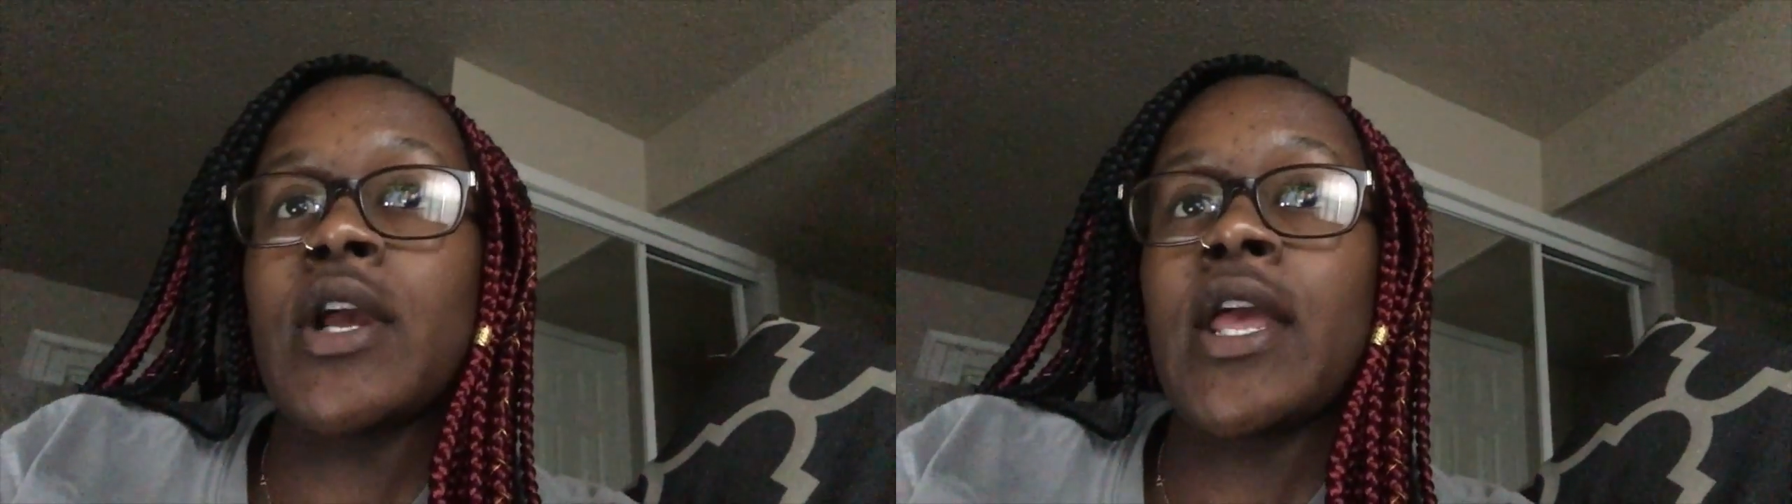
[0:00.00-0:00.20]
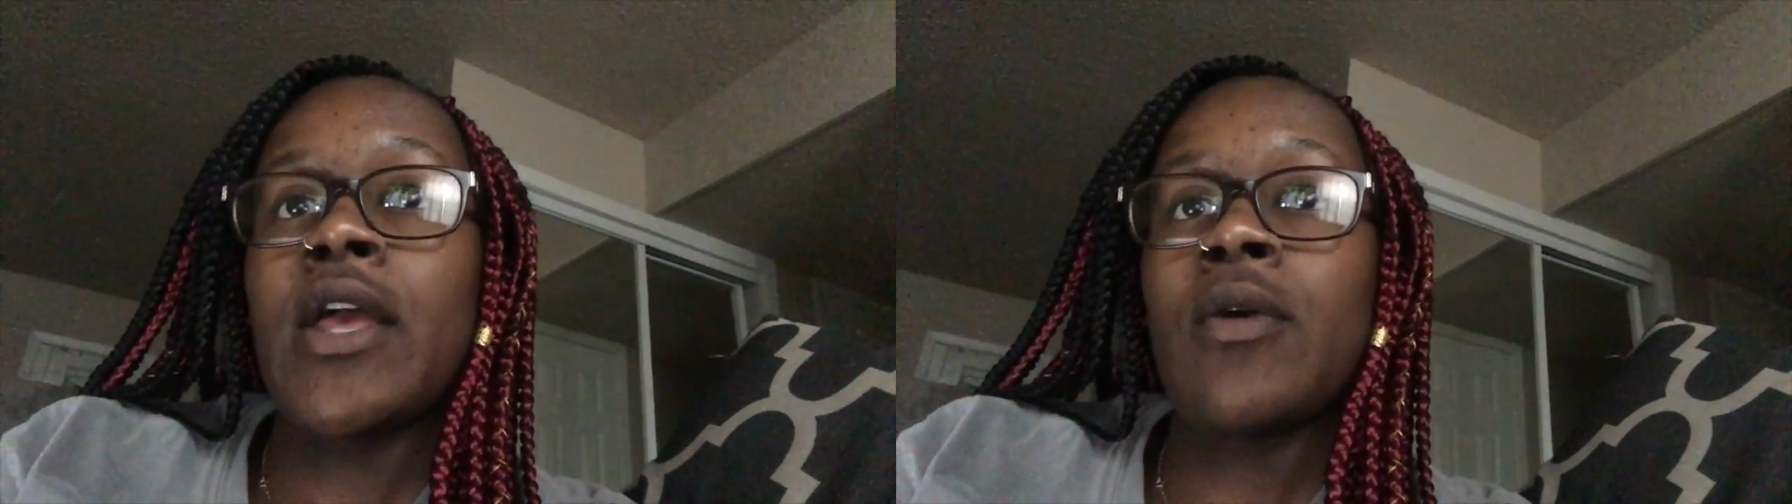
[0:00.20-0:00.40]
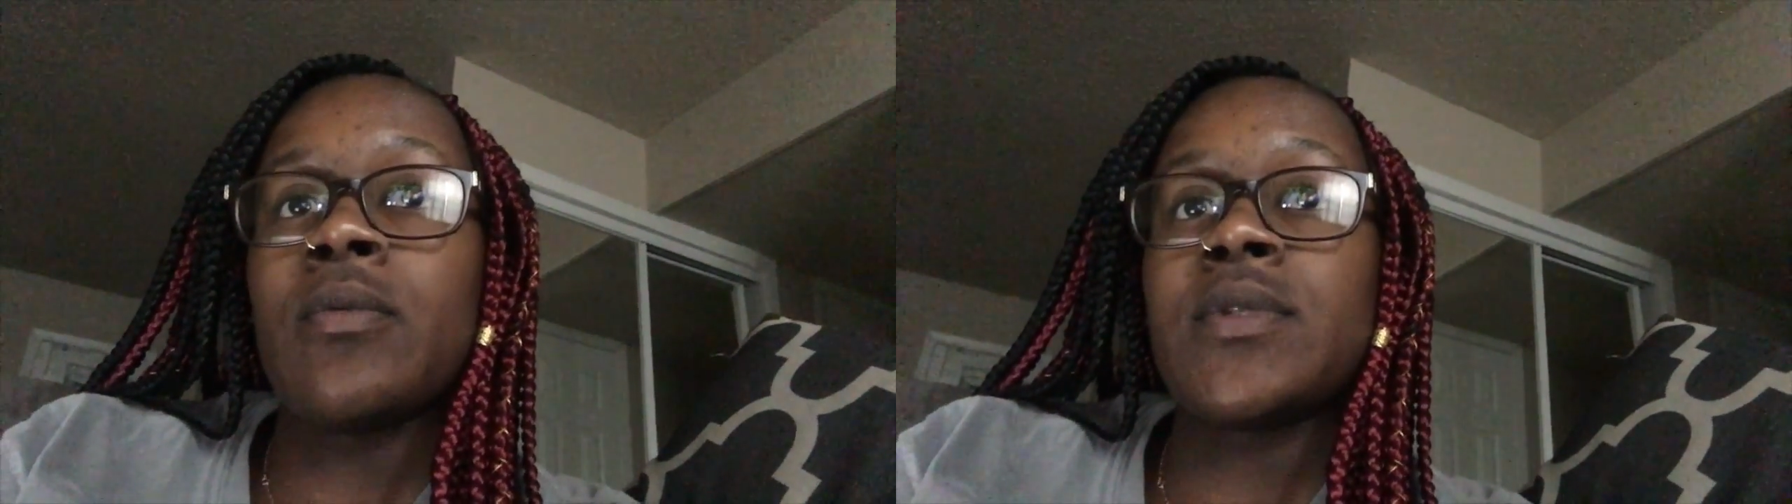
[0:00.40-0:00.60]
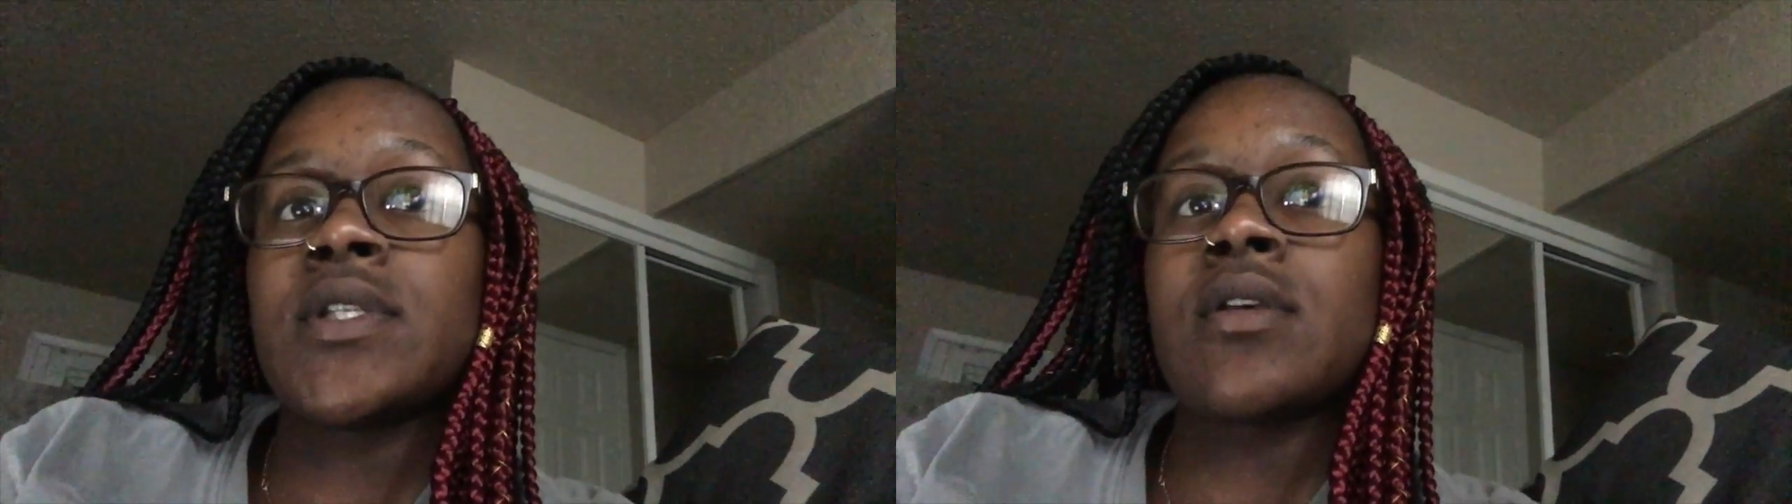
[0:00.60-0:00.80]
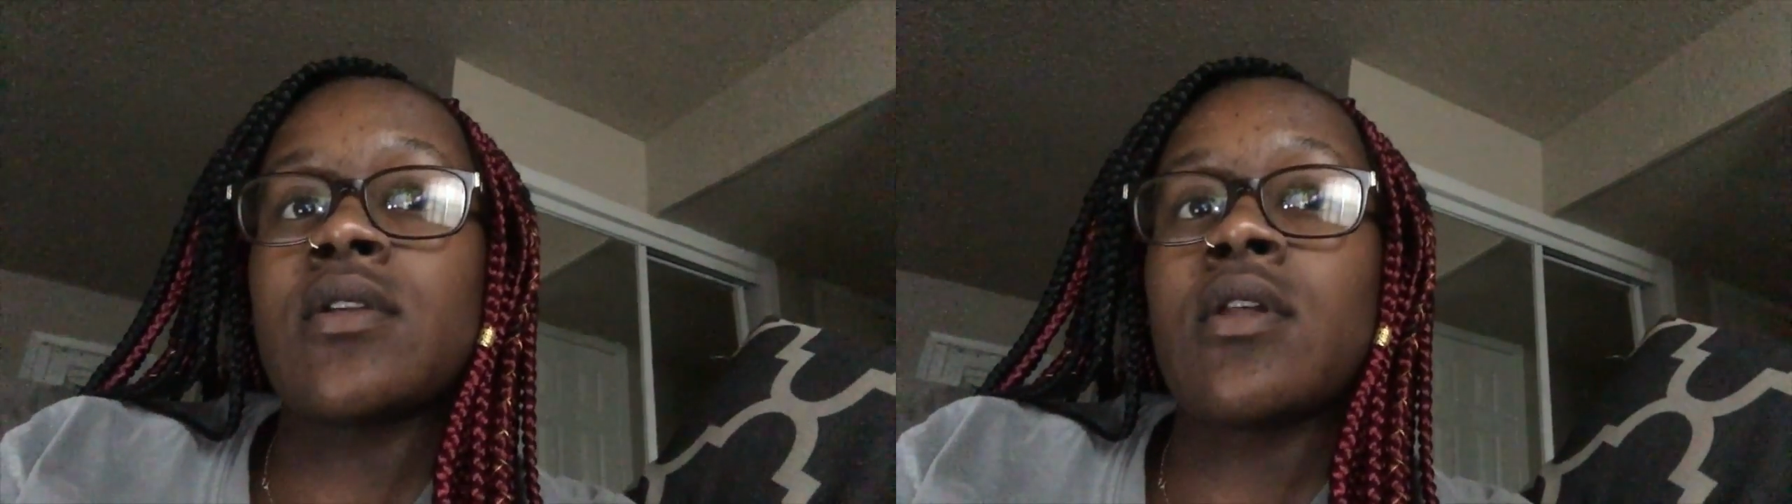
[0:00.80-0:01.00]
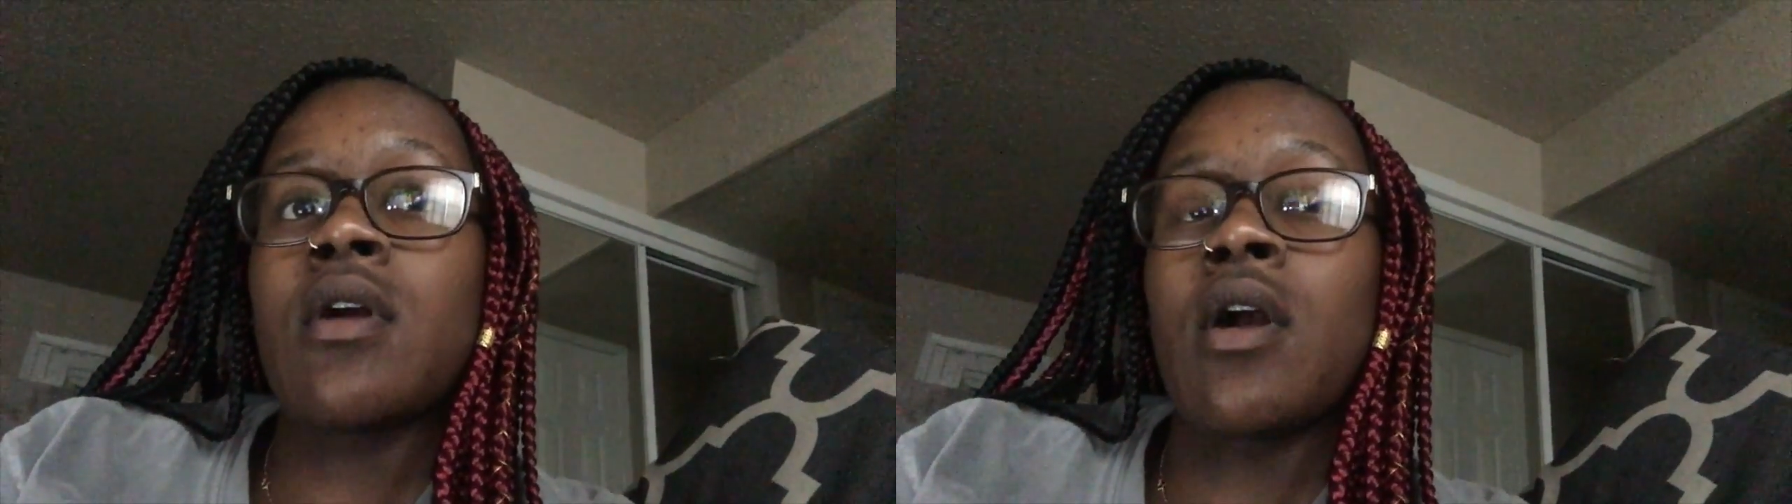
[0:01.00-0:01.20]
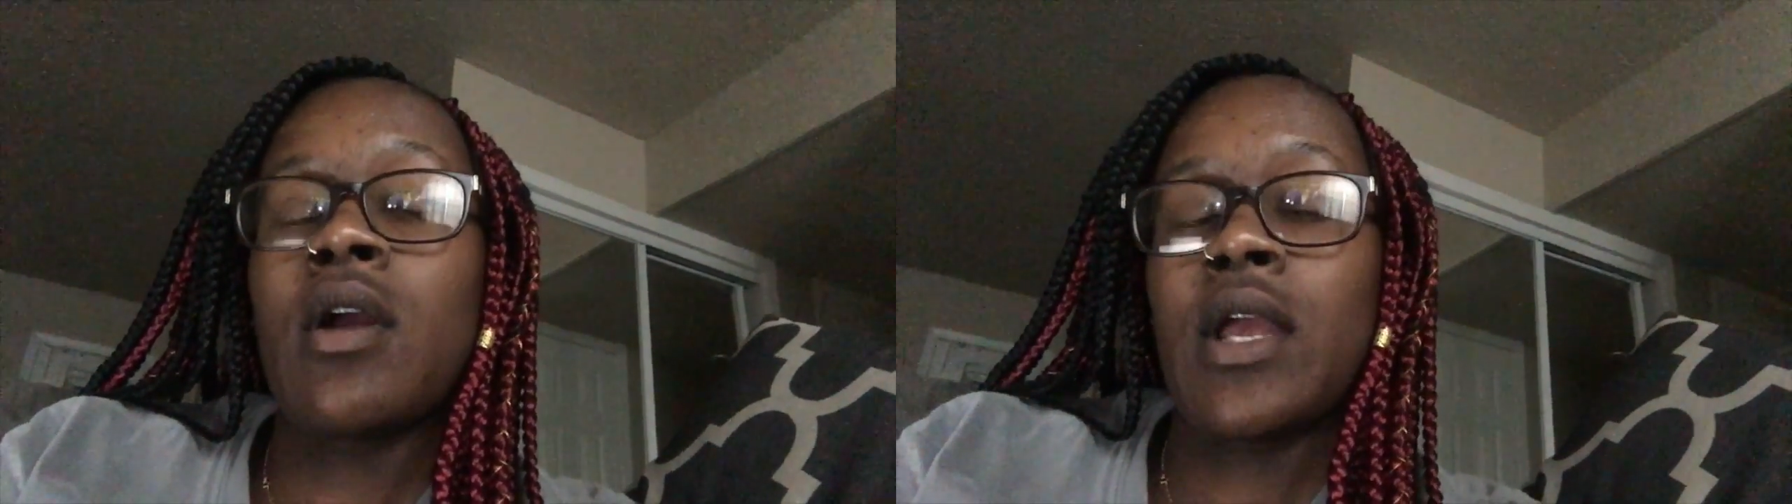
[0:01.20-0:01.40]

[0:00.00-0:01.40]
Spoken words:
helped R.